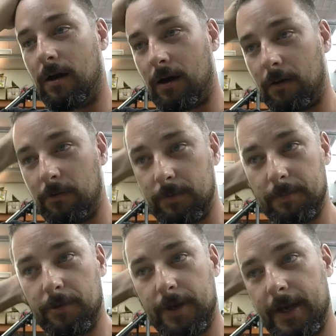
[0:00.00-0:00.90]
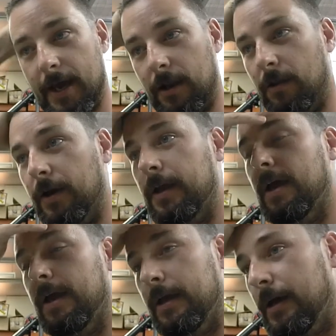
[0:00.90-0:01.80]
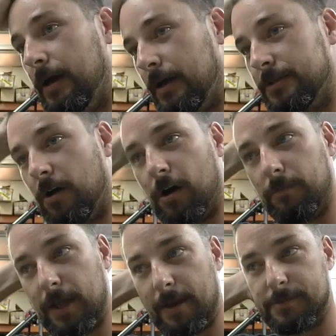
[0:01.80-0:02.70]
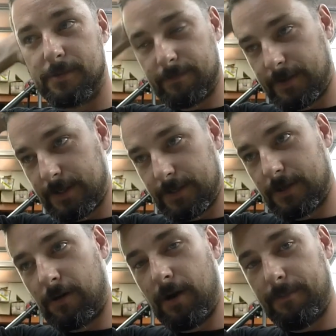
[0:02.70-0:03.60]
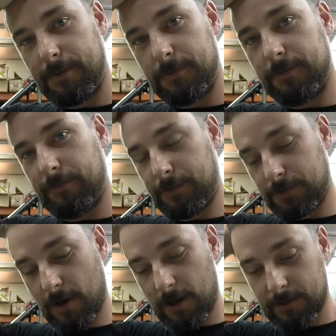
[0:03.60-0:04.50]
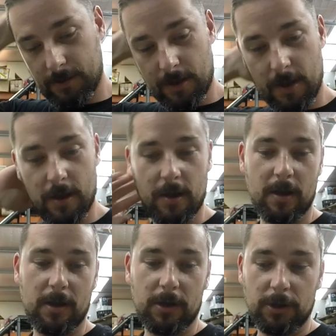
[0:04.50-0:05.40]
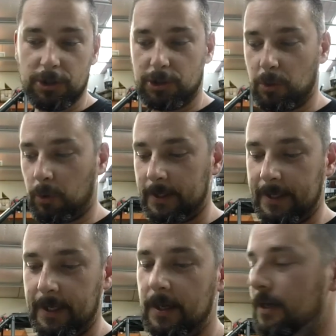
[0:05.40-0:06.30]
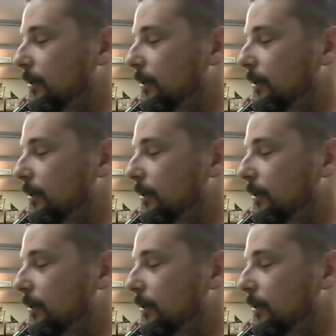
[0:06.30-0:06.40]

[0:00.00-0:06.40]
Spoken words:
I will be putting out like a time lapse of the entire build of the truck shortly.